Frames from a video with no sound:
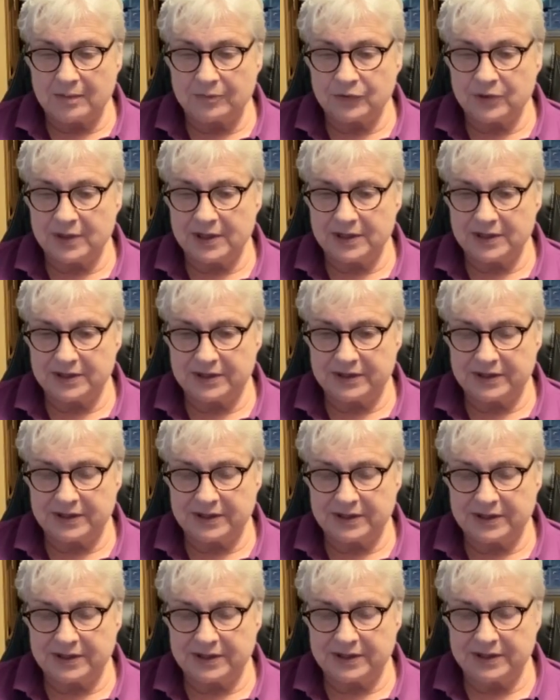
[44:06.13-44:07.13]
trying to
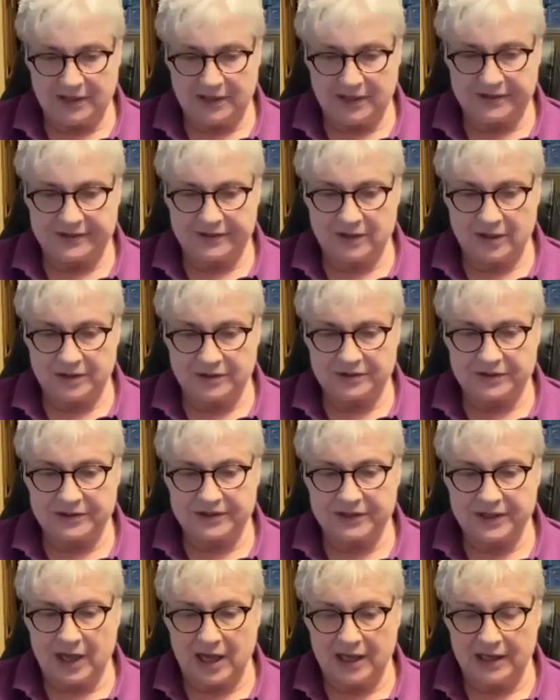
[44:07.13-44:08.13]
think of a
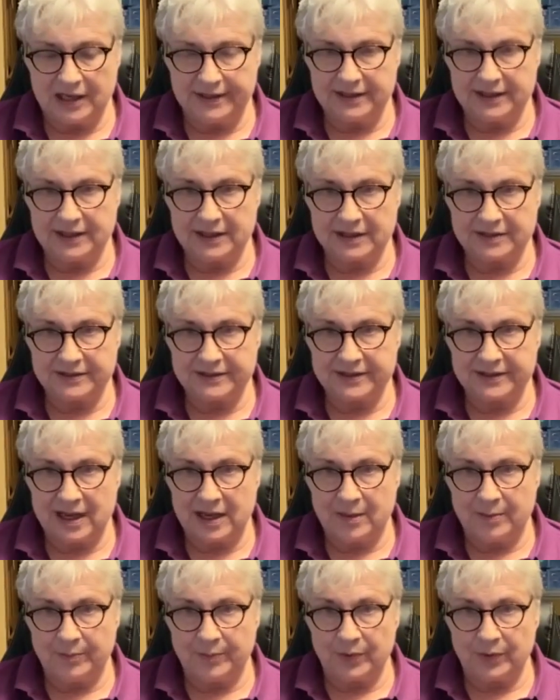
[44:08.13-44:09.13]
solid
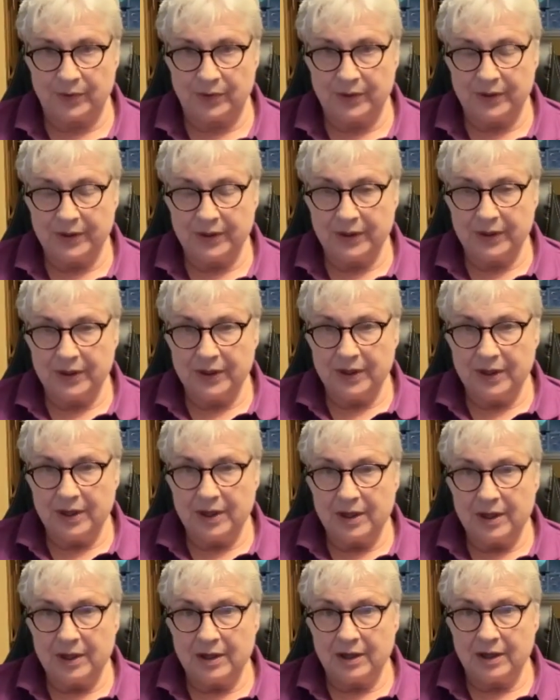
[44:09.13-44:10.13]
example.
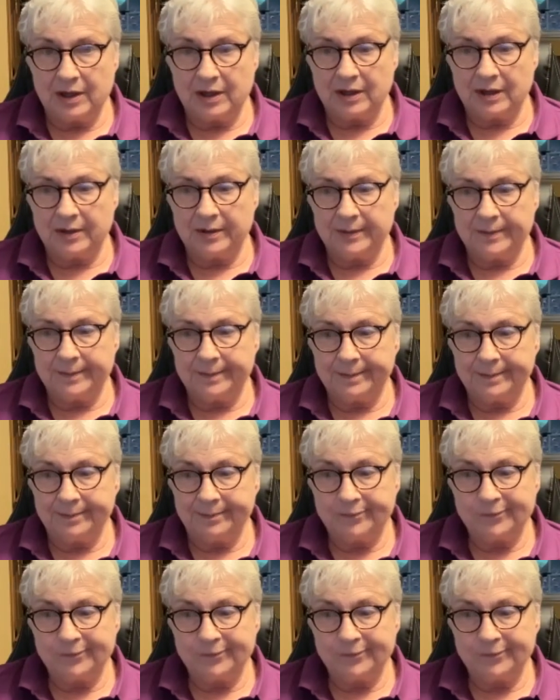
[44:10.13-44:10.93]
And